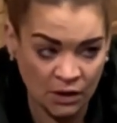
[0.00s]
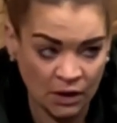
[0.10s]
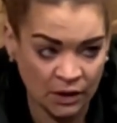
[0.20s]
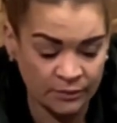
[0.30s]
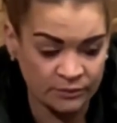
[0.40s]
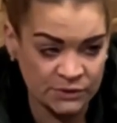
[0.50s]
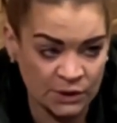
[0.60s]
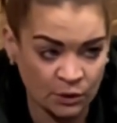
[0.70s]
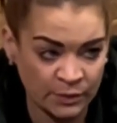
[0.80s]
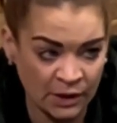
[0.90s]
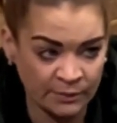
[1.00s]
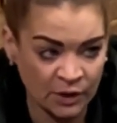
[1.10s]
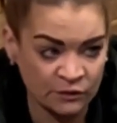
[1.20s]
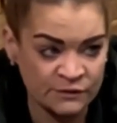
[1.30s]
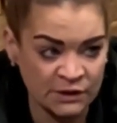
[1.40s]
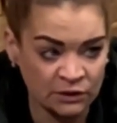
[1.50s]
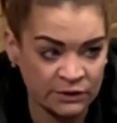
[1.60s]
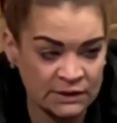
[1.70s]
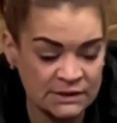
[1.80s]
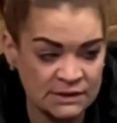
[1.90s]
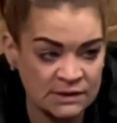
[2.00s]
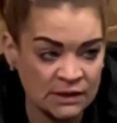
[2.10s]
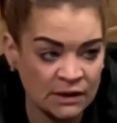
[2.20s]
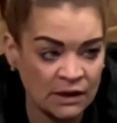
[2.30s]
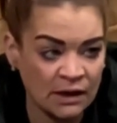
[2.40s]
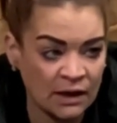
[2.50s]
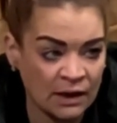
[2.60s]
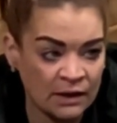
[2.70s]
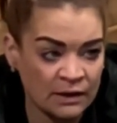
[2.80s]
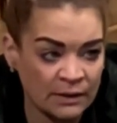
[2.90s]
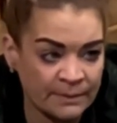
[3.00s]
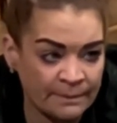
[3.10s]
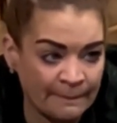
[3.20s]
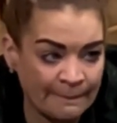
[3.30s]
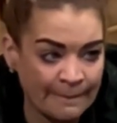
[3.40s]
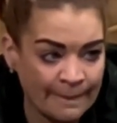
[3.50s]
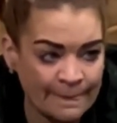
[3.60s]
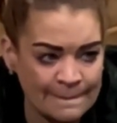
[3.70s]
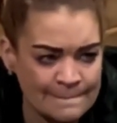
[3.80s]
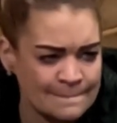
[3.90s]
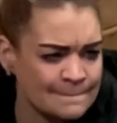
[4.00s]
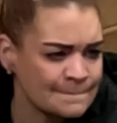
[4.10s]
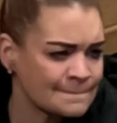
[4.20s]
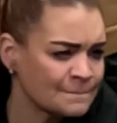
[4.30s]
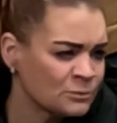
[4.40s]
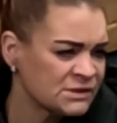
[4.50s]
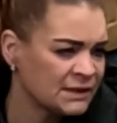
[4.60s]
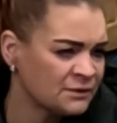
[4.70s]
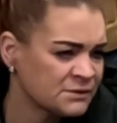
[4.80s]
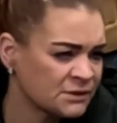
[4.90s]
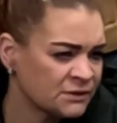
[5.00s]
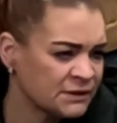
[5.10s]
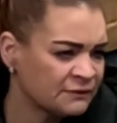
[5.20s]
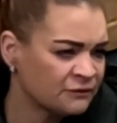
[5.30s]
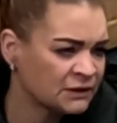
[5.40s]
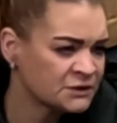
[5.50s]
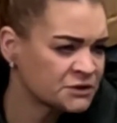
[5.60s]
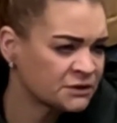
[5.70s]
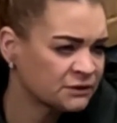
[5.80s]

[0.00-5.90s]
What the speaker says: So it'll be on both sites. Is that outside, that flash?